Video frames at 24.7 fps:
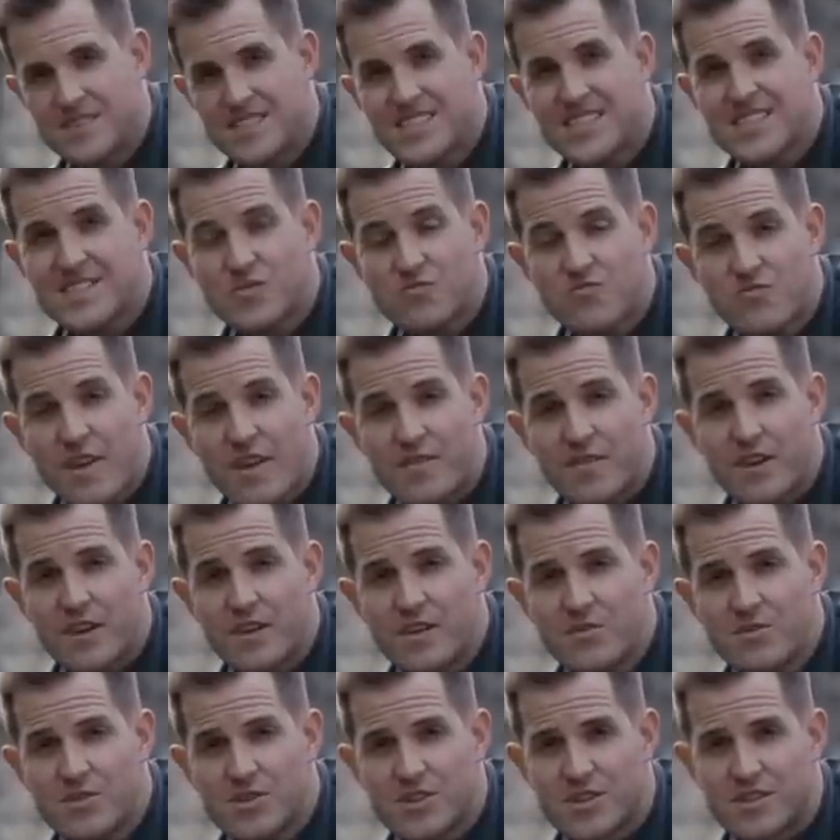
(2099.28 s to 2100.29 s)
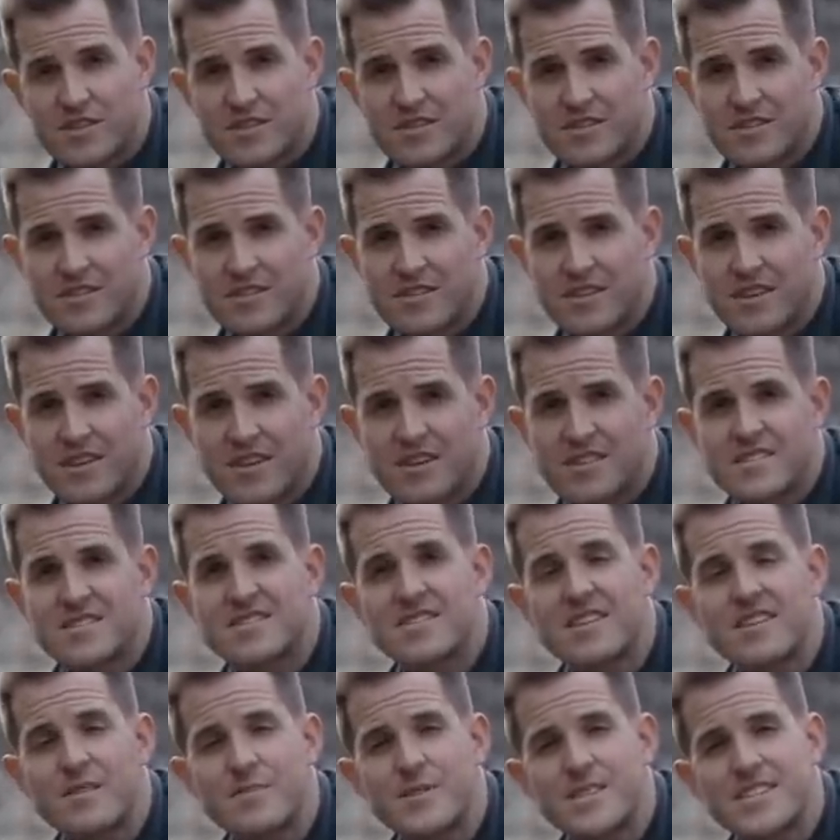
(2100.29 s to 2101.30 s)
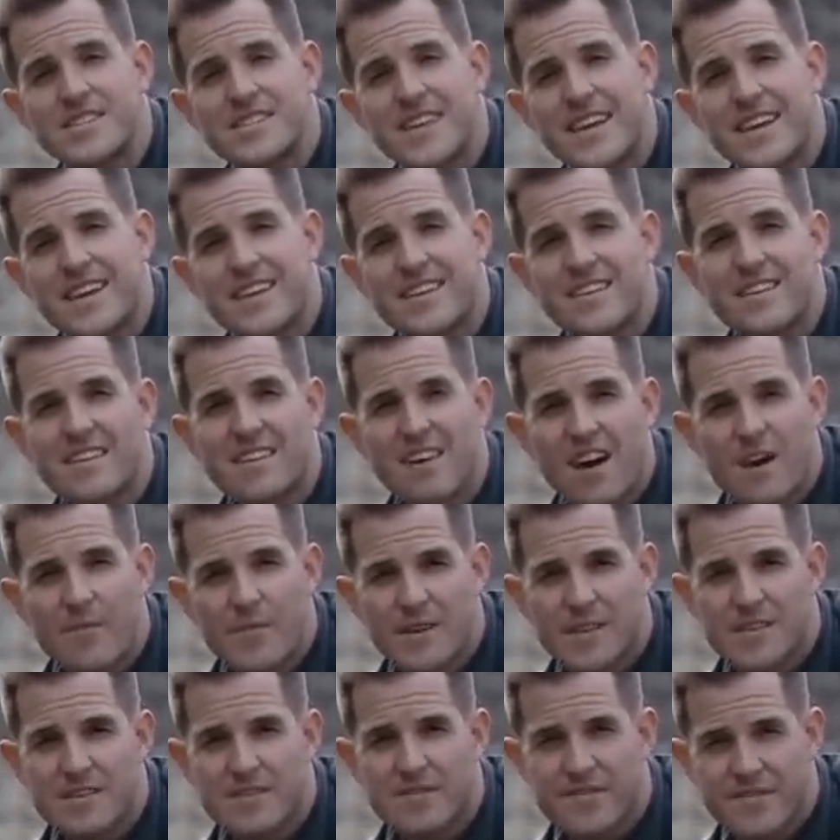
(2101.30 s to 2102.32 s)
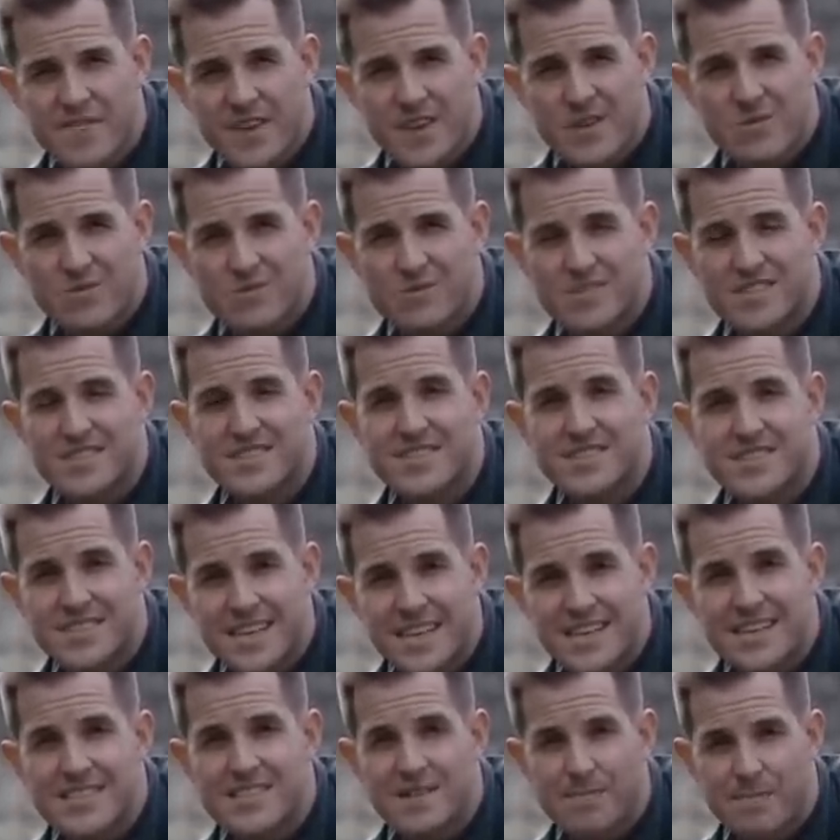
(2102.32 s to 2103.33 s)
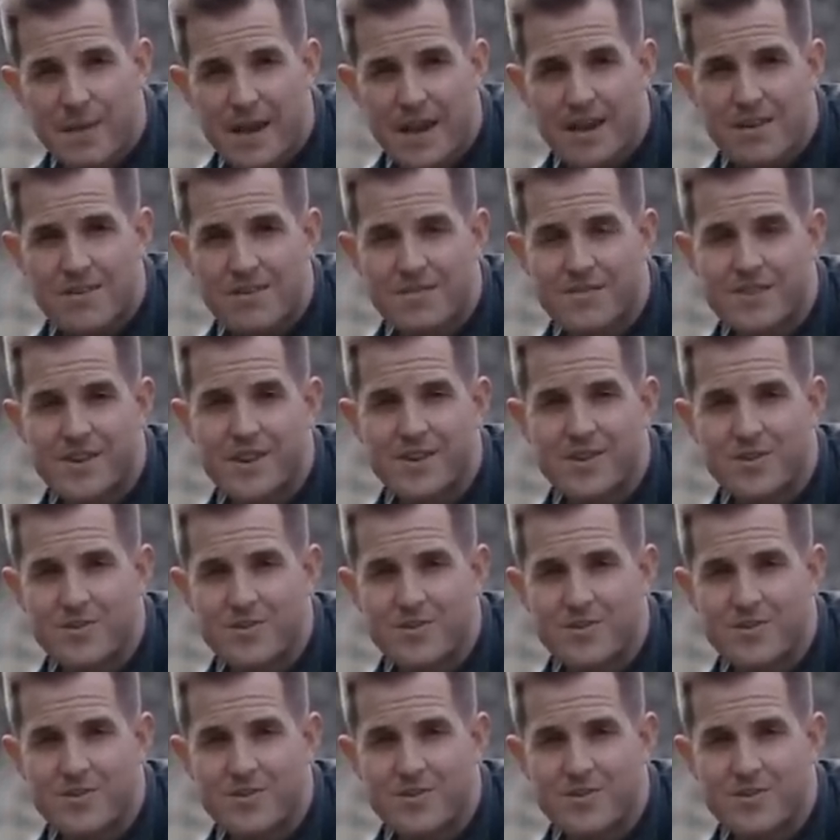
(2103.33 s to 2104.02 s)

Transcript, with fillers: This is a revolution. Simon's taken an army to the field to seize the power of an